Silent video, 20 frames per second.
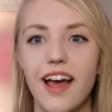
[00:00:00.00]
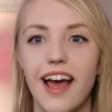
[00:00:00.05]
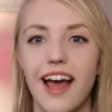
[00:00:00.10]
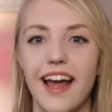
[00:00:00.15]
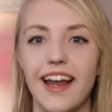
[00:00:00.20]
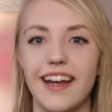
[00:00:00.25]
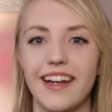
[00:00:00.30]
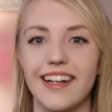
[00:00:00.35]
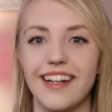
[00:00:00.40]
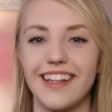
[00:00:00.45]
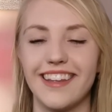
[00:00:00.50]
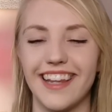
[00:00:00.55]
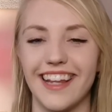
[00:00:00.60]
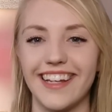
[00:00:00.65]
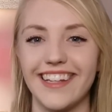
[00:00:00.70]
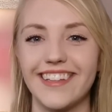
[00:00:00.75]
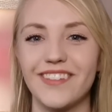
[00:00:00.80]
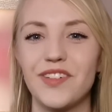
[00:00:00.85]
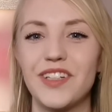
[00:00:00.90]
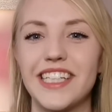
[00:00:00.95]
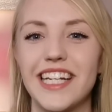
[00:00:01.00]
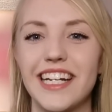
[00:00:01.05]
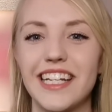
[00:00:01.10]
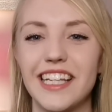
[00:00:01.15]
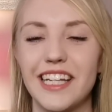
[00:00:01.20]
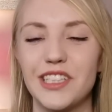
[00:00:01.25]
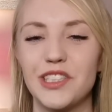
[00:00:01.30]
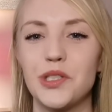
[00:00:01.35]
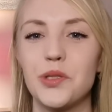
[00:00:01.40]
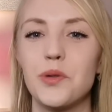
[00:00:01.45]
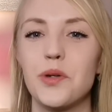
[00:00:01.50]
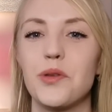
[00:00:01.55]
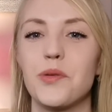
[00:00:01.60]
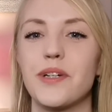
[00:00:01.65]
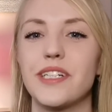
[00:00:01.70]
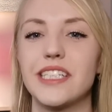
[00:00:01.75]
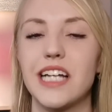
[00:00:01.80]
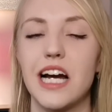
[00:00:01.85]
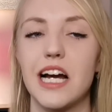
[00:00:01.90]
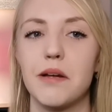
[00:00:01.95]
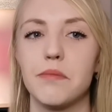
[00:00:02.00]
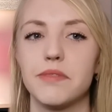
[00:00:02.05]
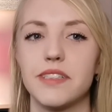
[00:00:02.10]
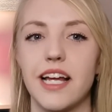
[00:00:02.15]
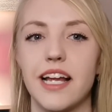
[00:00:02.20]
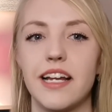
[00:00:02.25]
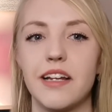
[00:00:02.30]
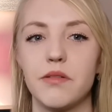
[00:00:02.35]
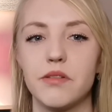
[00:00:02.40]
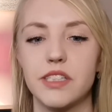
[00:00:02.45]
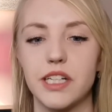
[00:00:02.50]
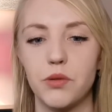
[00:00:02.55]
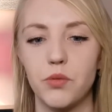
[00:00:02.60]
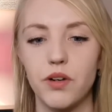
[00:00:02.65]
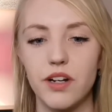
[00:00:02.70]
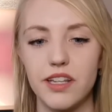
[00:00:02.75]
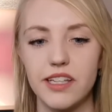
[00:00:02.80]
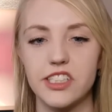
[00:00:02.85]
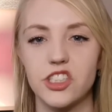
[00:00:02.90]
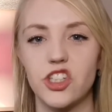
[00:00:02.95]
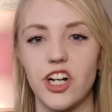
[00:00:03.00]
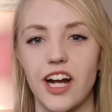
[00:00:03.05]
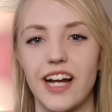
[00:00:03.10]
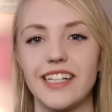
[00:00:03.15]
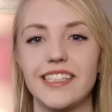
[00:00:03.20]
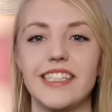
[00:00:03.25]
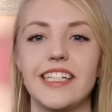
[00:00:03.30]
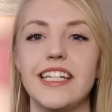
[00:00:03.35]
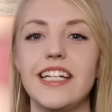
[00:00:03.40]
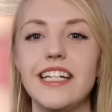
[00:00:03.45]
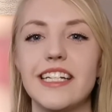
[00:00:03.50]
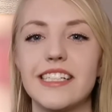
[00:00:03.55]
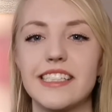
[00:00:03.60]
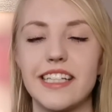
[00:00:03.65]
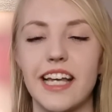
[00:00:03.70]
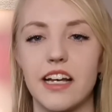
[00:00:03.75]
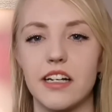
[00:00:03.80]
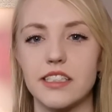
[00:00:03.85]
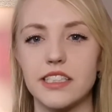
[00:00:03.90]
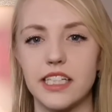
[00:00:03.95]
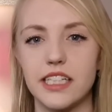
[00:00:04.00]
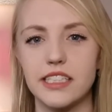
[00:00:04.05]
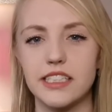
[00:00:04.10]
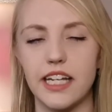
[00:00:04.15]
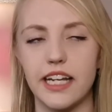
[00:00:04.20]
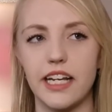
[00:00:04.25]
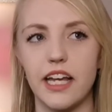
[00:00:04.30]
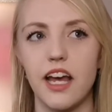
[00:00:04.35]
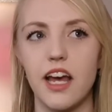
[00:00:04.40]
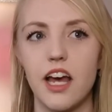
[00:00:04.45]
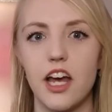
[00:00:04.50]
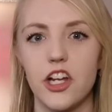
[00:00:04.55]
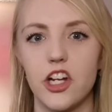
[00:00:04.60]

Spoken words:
And like we did it like 2 or 3 times, and it was like one of these giant Tanita scales, and he's like,